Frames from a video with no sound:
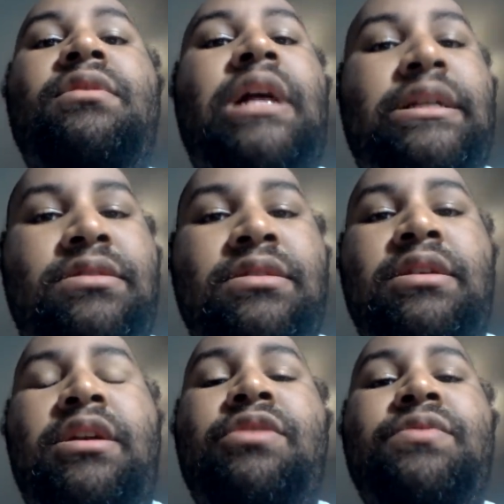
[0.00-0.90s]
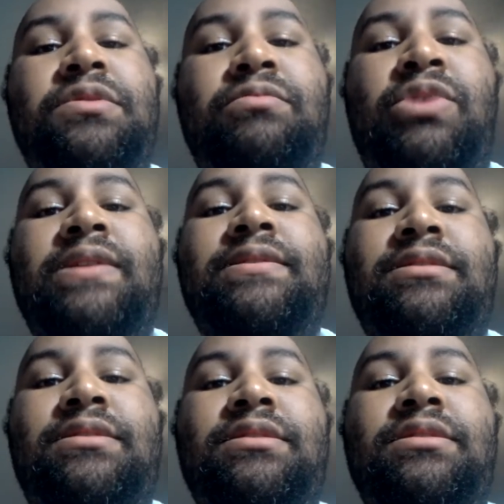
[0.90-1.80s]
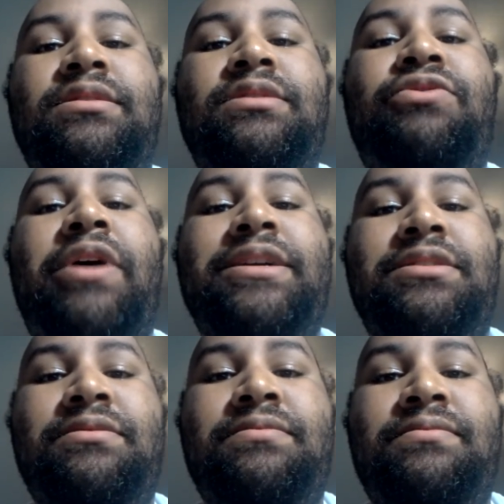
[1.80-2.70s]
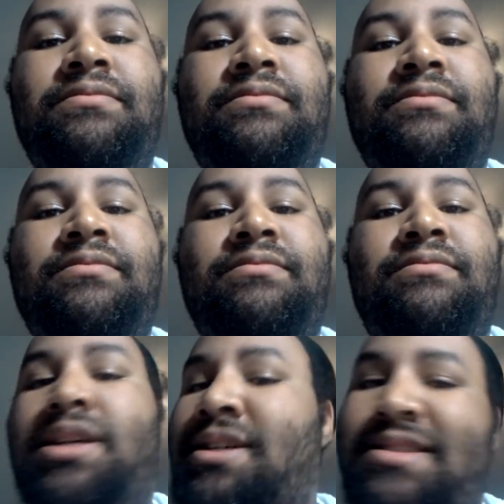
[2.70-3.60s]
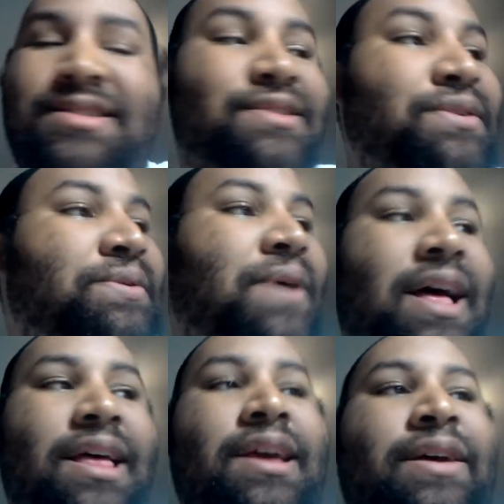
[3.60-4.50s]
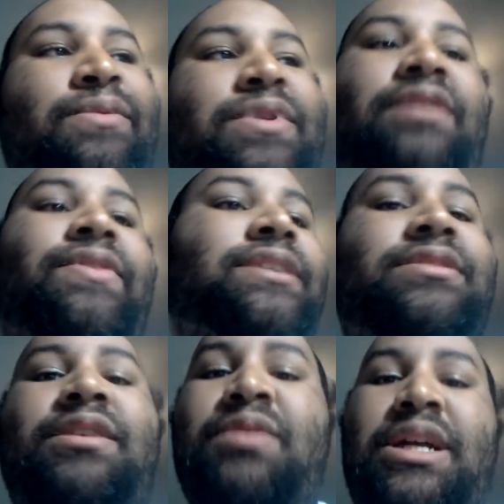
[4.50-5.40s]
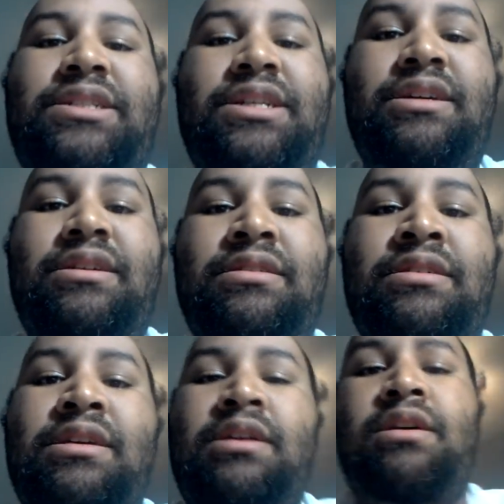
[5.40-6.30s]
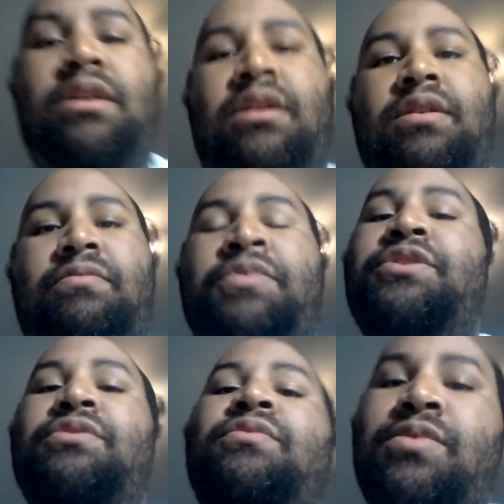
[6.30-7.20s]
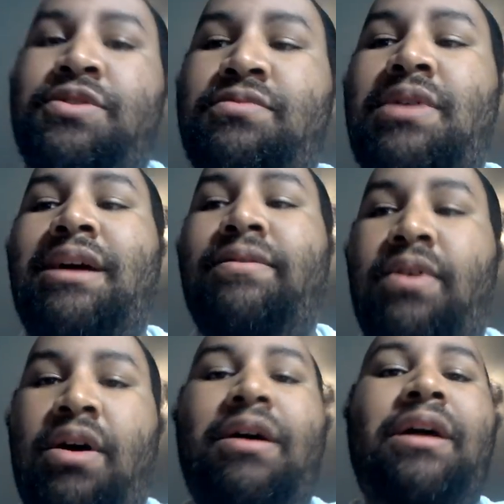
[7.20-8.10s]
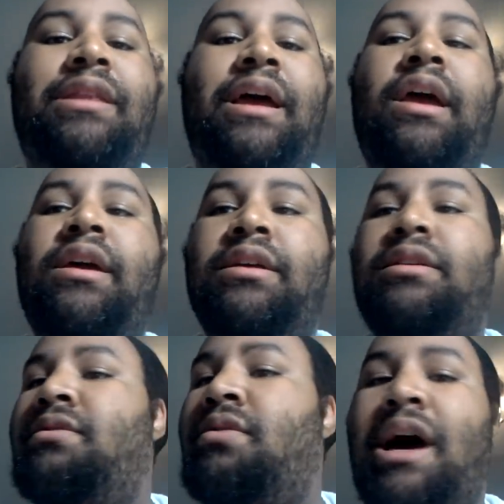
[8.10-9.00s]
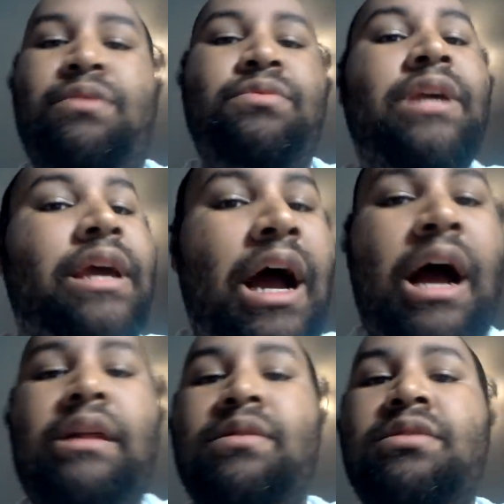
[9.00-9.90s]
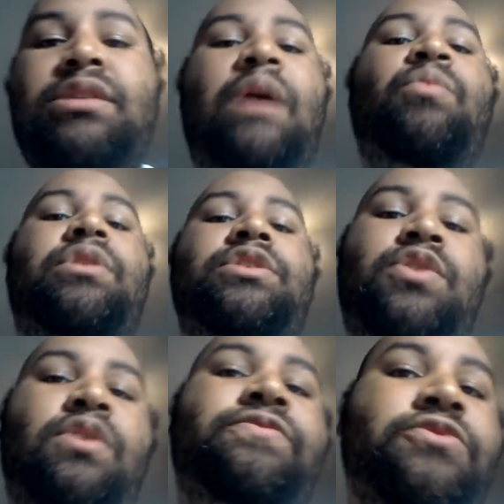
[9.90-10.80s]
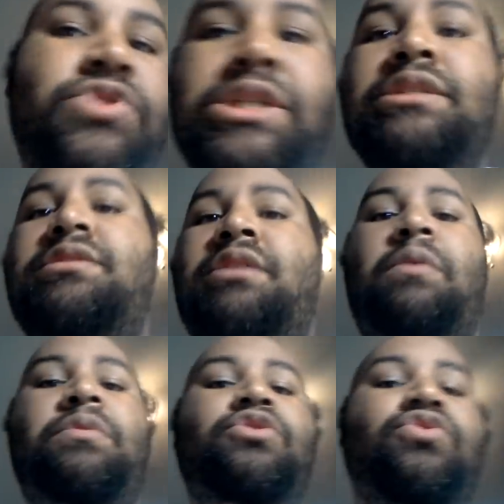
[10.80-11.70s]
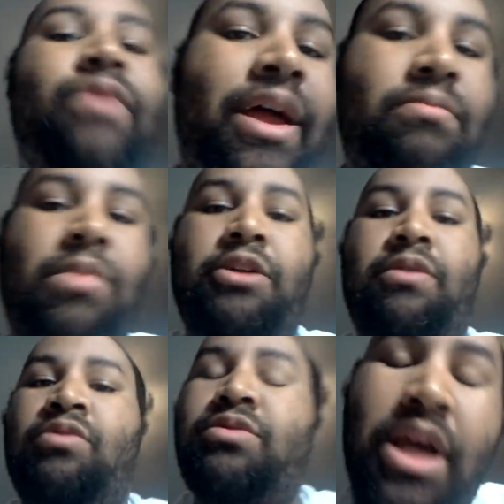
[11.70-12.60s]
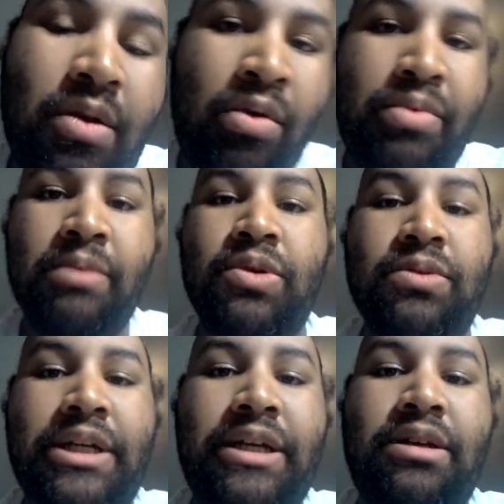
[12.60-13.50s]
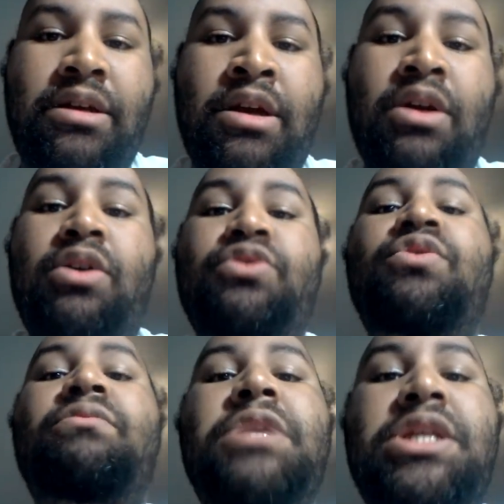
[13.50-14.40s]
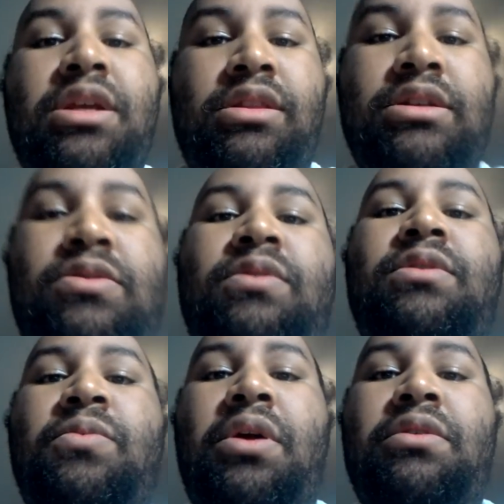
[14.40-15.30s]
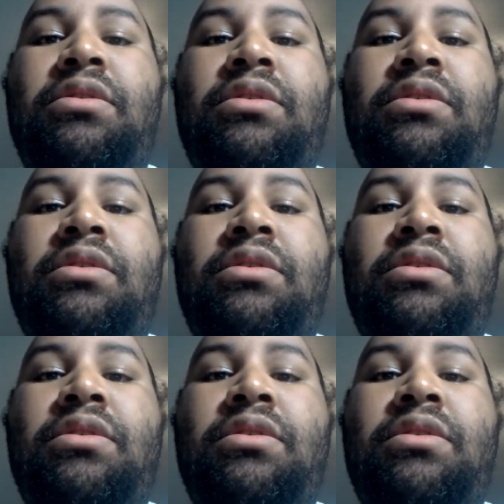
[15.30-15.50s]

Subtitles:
that's to encourage you, brothers and sisters in Christ. Because, you know, whenever I share what I share, when you have the heart like, hey, you know, I don't care how it looks. I want to serve you, Jesus, and I want to do right by you. I don't care what people think. You immediately go on to work,